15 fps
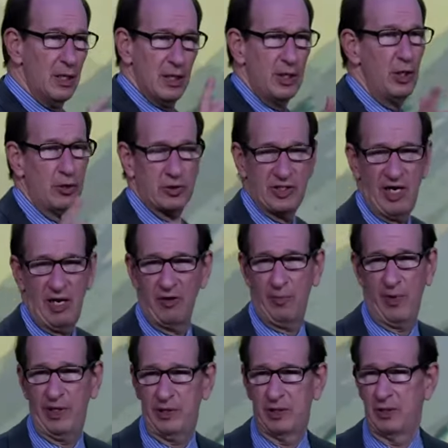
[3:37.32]
You don't tell the
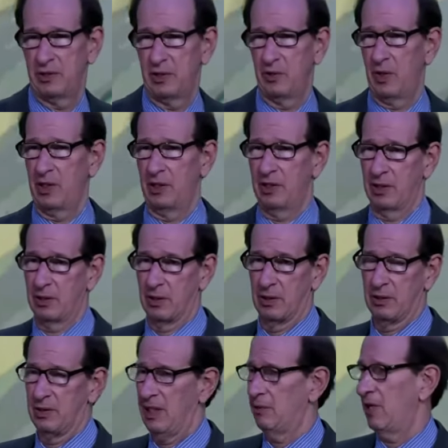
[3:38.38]
patient to do anything.
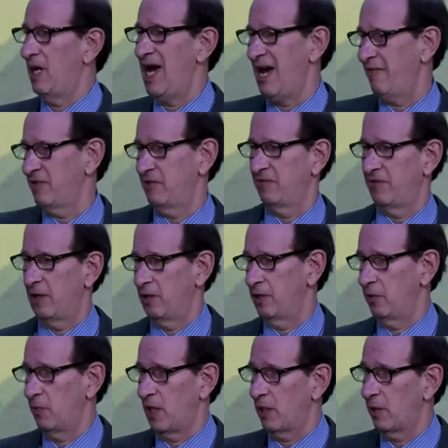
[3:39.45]
They don't have to follow
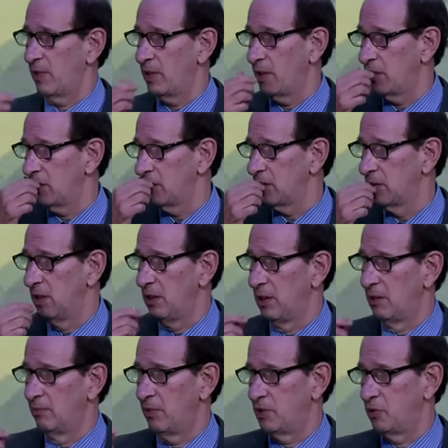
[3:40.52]
your recommendations.
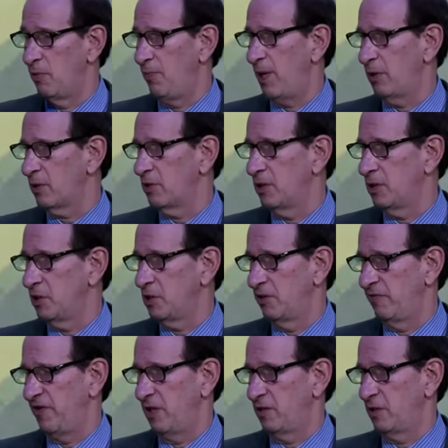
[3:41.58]
But you're a better clinician
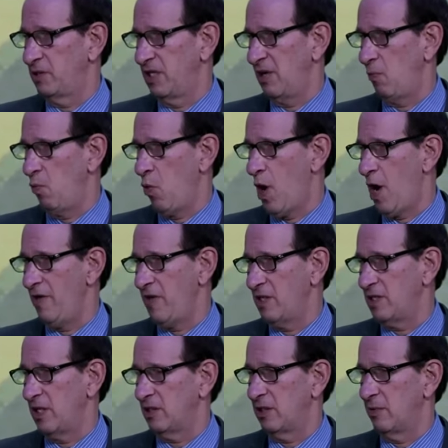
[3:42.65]
if you understand why they
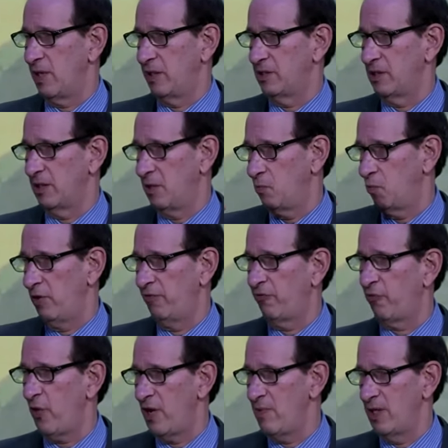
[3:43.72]
take the medicine and
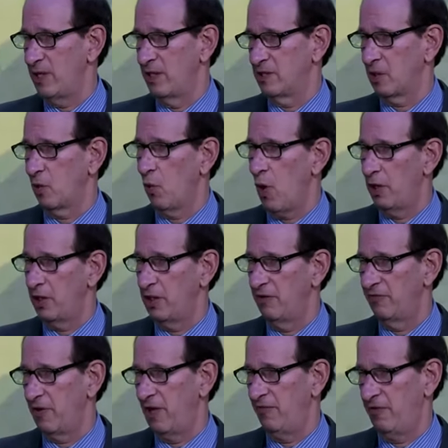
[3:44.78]
reframe it as a quality
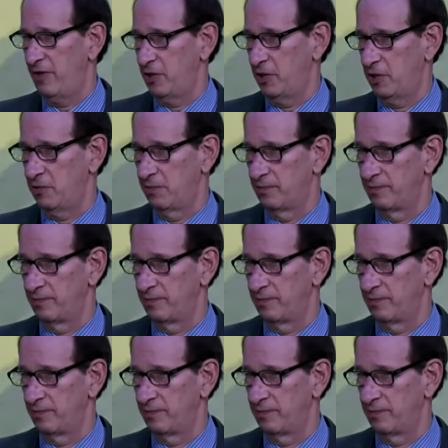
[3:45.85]
of life issue.